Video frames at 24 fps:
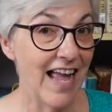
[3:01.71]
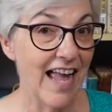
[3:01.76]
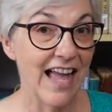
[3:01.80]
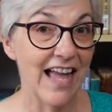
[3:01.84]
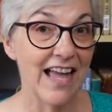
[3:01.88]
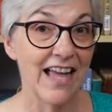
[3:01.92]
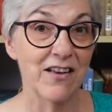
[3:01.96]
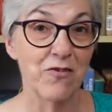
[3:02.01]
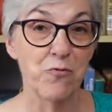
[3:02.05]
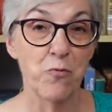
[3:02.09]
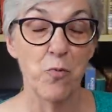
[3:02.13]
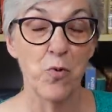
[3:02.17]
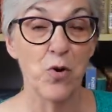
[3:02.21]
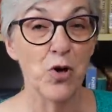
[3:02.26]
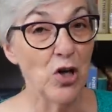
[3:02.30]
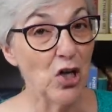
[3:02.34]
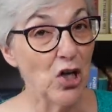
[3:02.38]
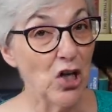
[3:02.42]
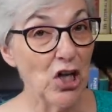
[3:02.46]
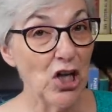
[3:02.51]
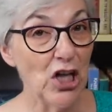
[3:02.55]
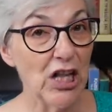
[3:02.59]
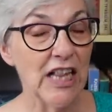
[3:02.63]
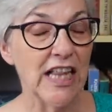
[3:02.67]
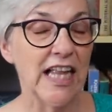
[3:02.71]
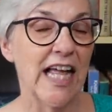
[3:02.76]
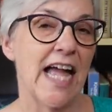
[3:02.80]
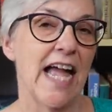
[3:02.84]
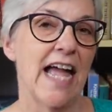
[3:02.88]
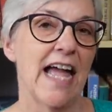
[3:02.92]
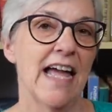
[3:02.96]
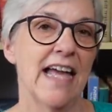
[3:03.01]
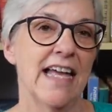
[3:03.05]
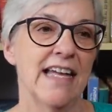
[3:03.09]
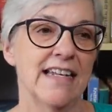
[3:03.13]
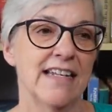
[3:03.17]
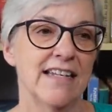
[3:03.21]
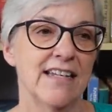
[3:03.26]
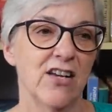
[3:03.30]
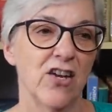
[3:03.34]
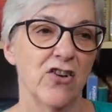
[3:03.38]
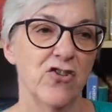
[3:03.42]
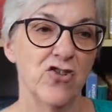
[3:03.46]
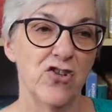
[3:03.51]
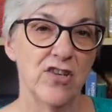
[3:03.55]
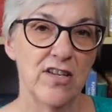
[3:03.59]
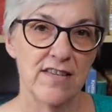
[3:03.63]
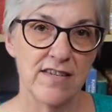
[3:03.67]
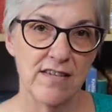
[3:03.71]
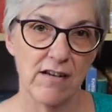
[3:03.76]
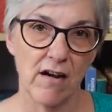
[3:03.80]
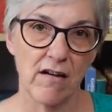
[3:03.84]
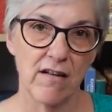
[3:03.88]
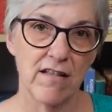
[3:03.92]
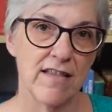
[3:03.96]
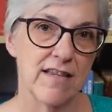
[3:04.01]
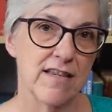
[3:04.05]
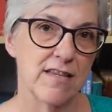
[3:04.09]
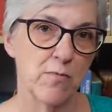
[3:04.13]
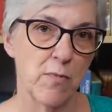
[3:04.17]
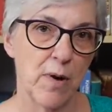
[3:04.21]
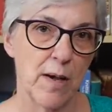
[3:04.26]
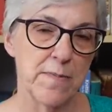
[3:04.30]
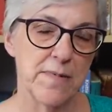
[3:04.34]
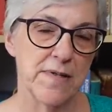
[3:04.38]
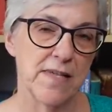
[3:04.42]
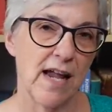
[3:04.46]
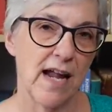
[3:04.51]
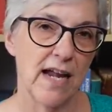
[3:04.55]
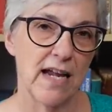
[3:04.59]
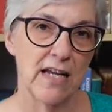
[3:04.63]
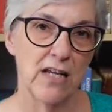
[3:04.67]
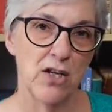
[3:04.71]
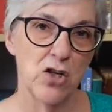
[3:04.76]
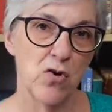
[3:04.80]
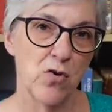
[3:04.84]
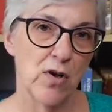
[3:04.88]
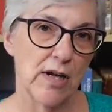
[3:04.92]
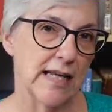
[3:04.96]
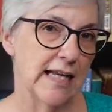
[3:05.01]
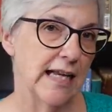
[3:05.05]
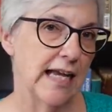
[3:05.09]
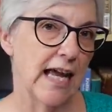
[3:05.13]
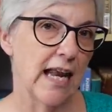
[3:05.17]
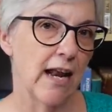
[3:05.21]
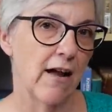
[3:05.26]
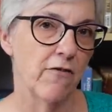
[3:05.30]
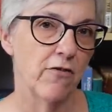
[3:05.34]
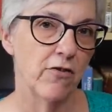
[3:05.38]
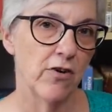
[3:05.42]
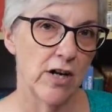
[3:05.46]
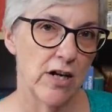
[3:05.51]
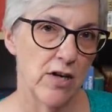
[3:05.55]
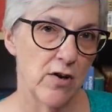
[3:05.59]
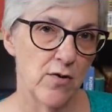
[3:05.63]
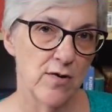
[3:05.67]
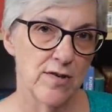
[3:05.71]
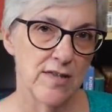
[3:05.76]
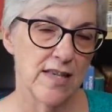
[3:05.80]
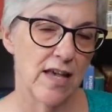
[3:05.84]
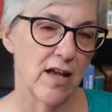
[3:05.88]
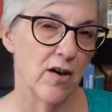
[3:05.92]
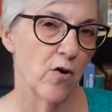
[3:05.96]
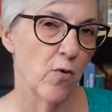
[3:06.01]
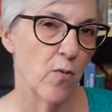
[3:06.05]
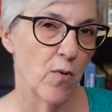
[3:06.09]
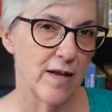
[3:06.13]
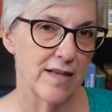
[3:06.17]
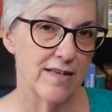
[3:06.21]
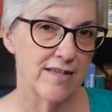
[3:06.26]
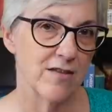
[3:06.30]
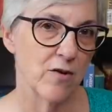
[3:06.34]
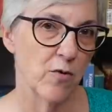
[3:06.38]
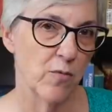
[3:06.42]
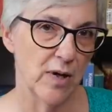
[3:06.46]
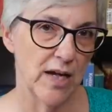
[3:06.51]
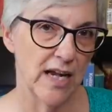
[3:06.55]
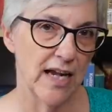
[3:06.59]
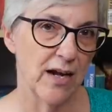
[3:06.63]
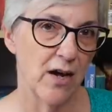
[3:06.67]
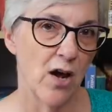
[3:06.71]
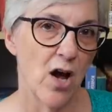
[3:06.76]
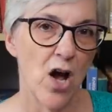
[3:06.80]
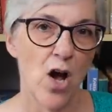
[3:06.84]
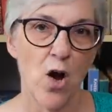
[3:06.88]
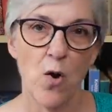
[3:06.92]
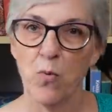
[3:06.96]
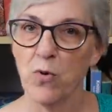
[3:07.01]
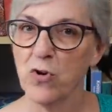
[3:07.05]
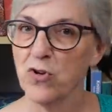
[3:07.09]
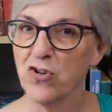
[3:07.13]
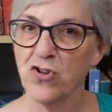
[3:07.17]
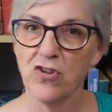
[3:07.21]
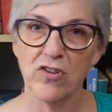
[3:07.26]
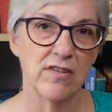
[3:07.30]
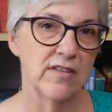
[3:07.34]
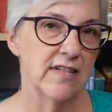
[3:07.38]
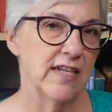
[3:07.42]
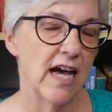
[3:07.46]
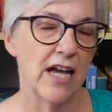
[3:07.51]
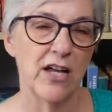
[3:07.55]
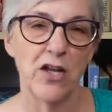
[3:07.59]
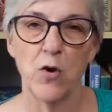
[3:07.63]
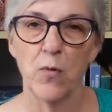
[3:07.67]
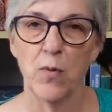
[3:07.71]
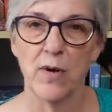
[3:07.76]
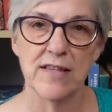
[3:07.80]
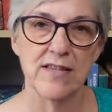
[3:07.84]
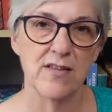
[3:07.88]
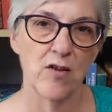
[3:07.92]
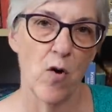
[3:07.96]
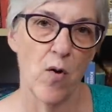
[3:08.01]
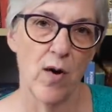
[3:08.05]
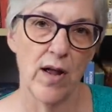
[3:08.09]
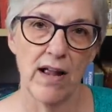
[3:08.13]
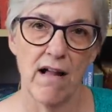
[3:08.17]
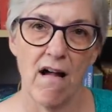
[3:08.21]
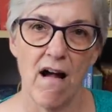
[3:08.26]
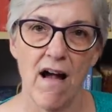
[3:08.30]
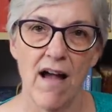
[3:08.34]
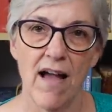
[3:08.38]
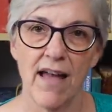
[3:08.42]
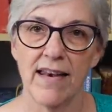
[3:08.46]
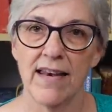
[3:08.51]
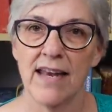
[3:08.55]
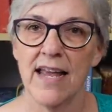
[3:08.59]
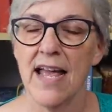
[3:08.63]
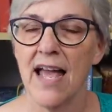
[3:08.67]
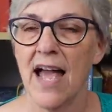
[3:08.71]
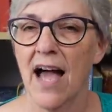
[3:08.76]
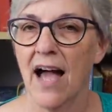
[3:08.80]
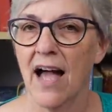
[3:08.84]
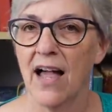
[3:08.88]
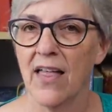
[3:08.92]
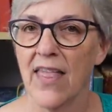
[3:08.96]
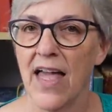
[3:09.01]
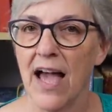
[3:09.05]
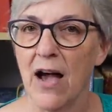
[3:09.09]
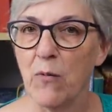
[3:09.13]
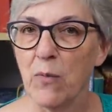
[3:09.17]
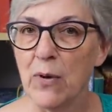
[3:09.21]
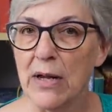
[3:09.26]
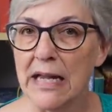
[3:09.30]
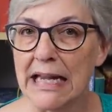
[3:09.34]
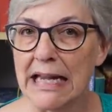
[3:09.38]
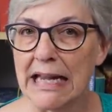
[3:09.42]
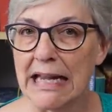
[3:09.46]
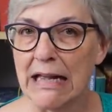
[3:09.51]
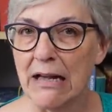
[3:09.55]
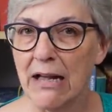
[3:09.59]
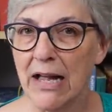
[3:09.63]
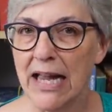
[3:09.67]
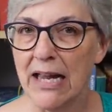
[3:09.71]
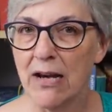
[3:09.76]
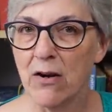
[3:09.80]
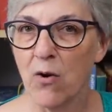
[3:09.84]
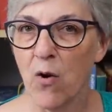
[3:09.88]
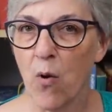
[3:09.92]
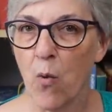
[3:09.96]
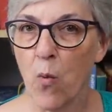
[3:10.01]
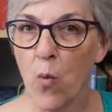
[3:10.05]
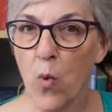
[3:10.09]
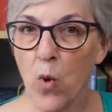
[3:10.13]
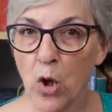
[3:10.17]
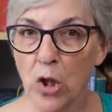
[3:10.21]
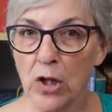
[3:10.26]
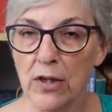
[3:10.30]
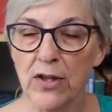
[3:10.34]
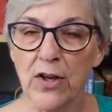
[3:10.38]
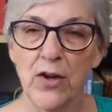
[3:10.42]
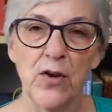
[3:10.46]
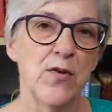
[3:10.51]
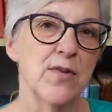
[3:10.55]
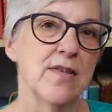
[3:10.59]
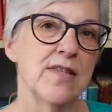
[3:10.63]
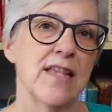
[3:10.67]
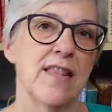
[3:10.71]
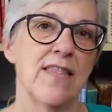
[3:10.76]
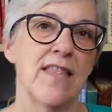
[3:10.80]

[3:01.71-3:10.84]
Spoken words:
and wool, and she started this website, and you can get a free newsletter once a week where she'll tell you what's going on that week in wool news.